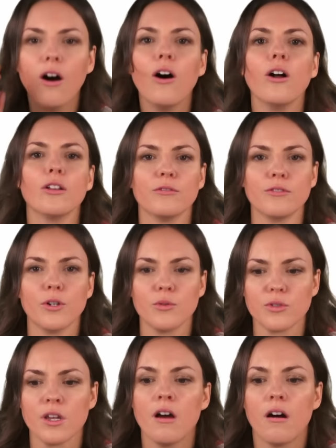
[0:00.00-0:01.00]
all of
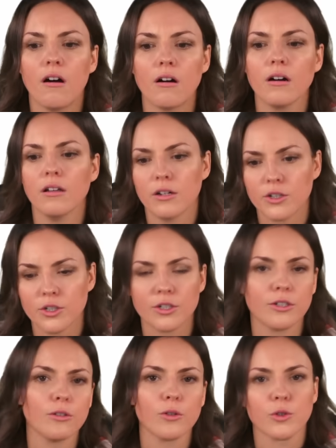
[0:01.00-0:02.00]
those are
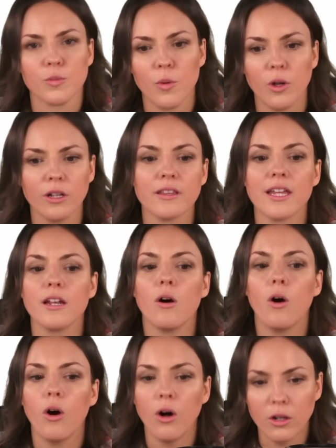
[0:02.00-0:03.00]
larger or smaller than
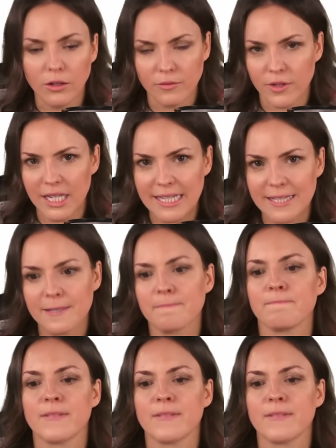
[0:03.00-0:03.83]
all of these.